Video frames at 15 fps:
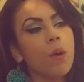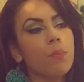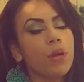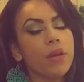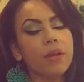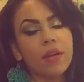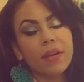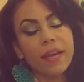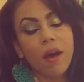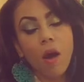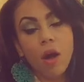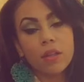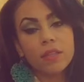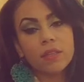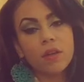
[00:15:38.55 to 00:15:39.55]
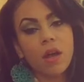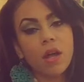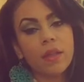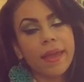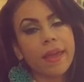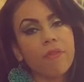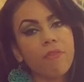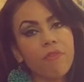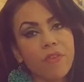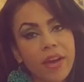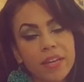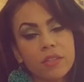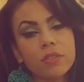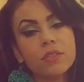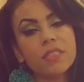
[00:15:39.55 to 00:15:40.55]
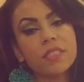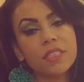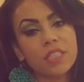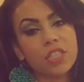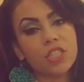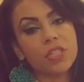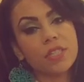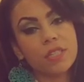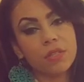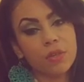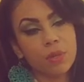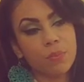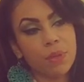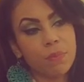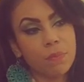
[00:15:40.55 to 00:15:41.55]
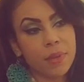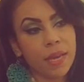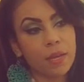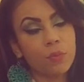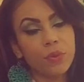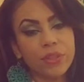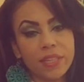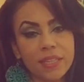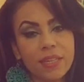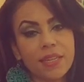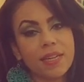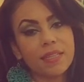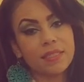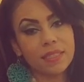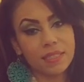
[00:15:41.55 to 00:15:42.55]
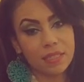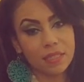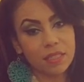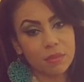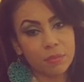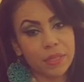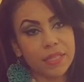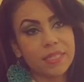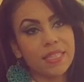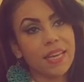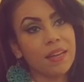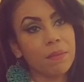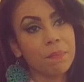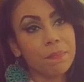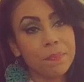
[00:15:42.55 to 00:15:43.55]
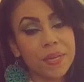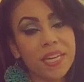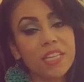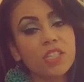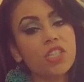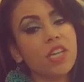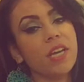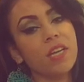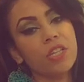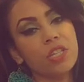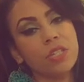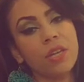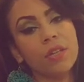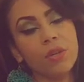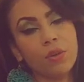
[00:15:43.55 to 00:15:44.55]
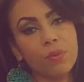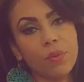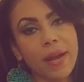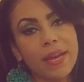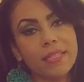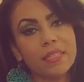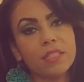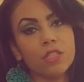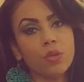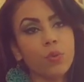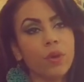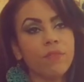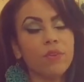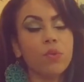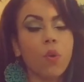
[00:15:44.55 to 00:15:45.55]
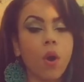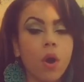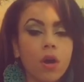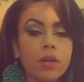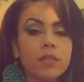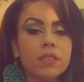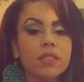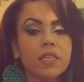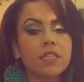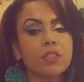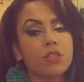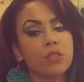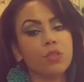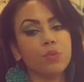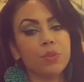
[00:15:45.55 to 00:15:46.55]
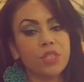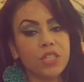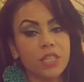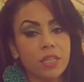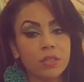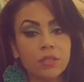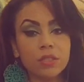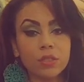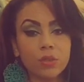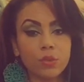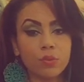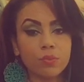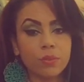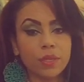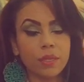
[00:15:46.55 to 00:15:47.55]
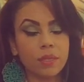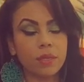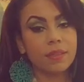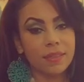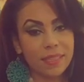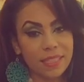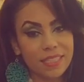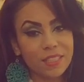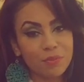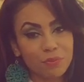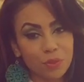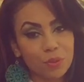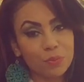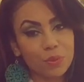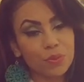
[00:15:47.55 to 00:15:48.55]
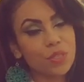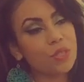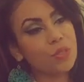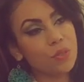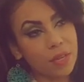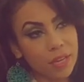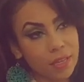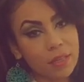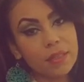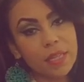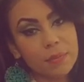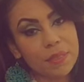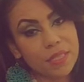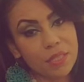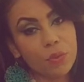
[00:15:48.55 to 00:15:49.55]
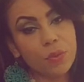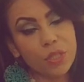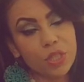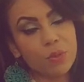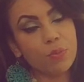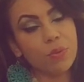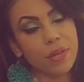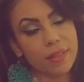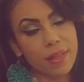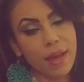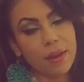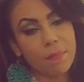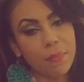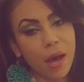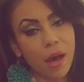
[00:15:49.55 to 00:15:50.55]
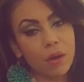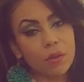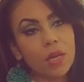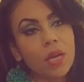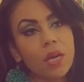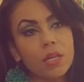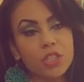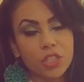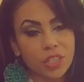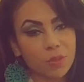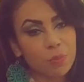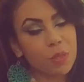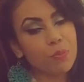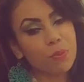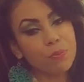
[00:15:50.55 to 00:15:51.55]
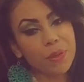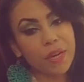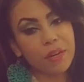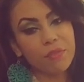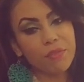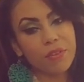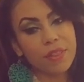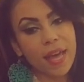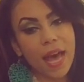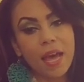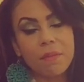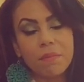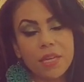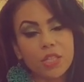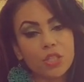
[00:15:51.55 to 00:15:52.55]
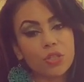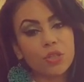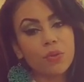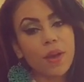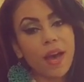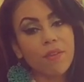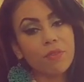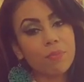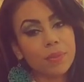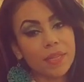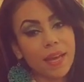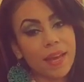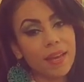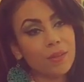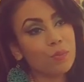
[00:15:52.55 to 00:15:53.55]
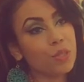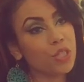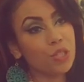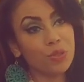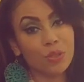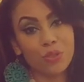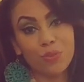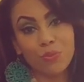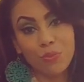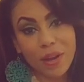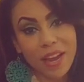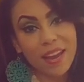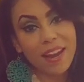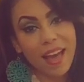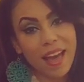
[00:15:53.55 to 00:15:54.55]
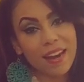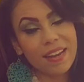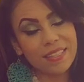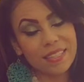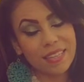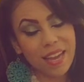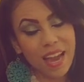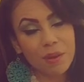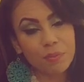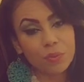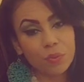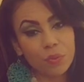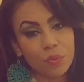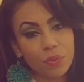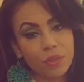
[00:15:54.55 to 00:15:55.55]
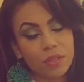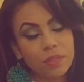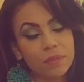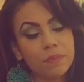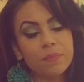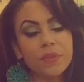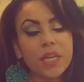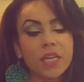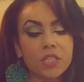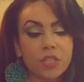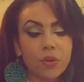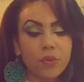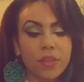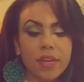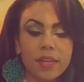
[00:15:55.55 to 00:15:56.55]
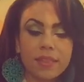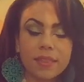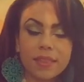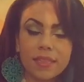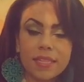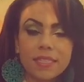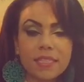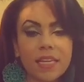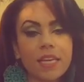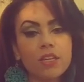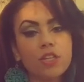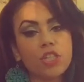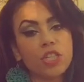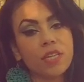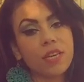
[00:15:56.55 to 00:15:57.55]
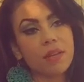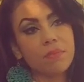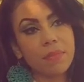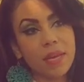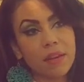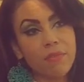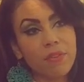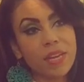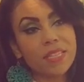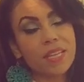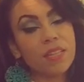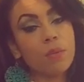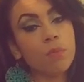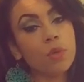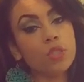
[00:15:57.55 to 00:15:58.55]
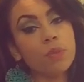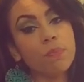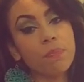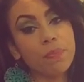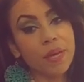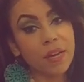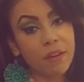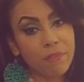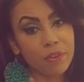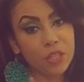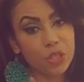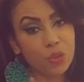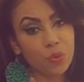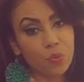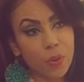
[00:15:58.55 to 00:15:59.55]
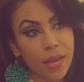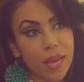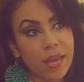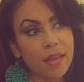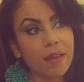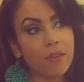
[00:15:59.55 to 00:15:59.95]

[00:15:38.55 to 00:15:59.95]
But all in all, a final decision is going to be made within the next 6 months, and a big change is on the horizon. So if you are looking to switch gears in career, this full moon eclipse is going to bring that about. Just be prepared for that. Make sure you have a plan, which you're great at as a Capricorn, so that this energy can manifest in the most beneficial way